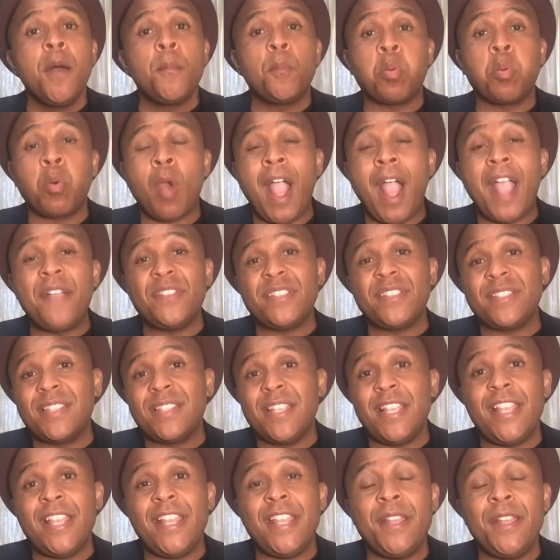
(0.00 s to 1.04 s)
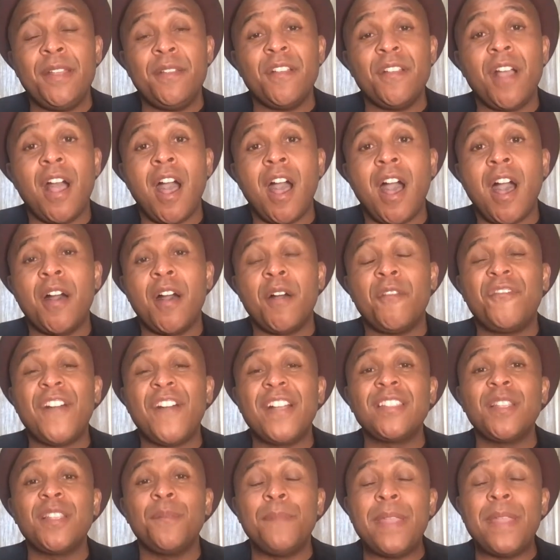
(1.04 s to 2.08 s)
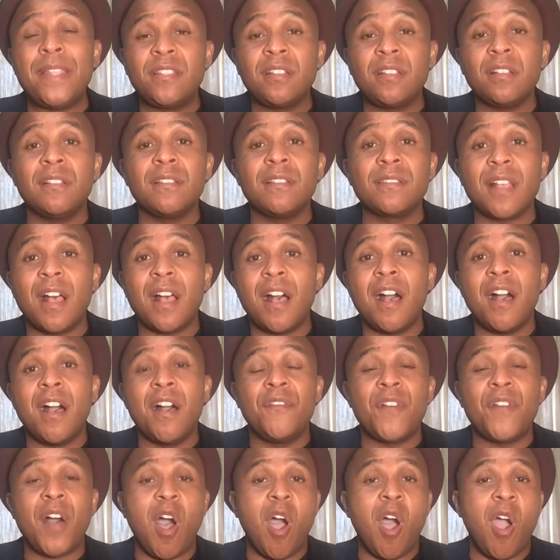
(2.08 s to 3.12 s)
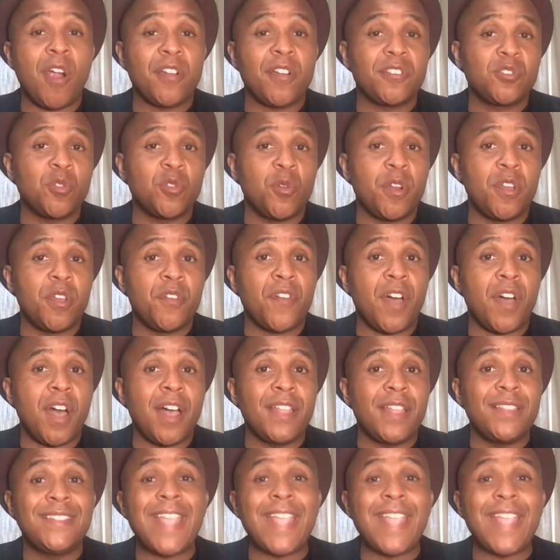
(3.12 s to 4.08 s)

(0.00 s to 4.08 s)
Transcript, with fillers: privacy uh, fundamentals of our sort of uh,